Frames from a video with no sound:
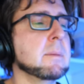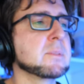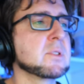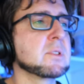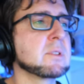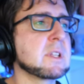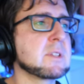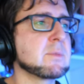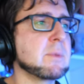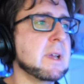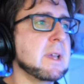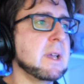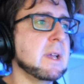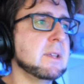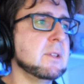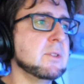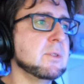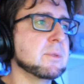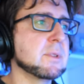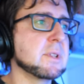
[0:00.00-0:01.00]
So that's why
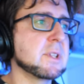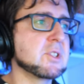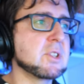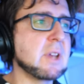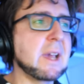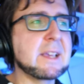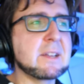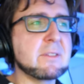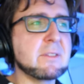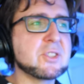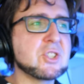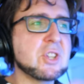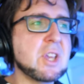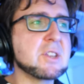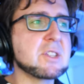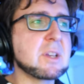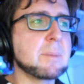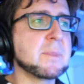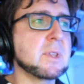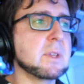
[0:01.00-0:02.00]
I kind of
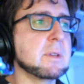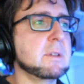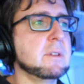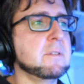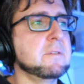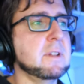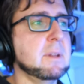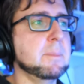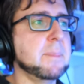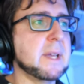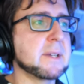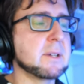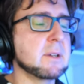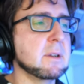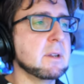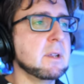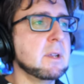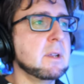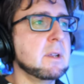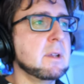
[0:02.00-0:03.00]
change up the fill
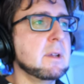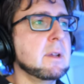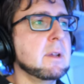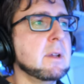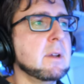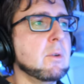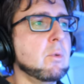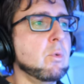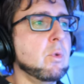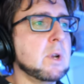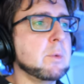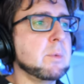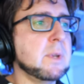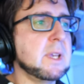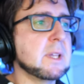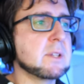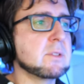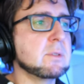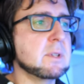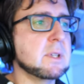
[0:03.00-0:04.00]
pattern when we
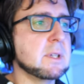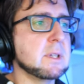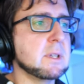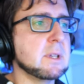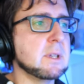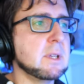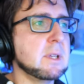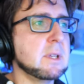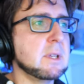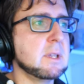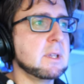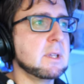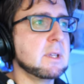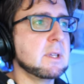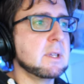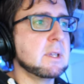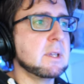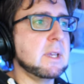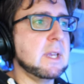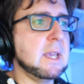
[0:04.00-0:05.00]
get to the
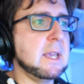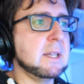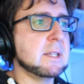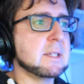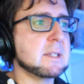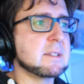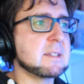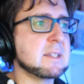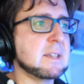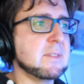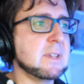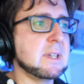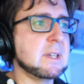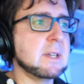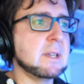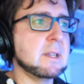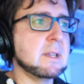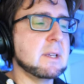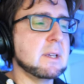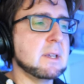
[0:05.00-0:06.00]
8,
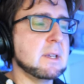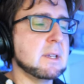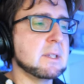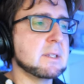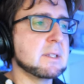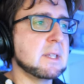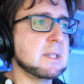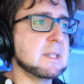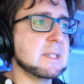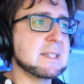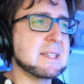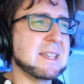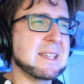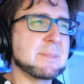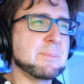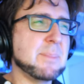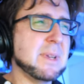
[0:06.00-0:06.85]
7, and 6.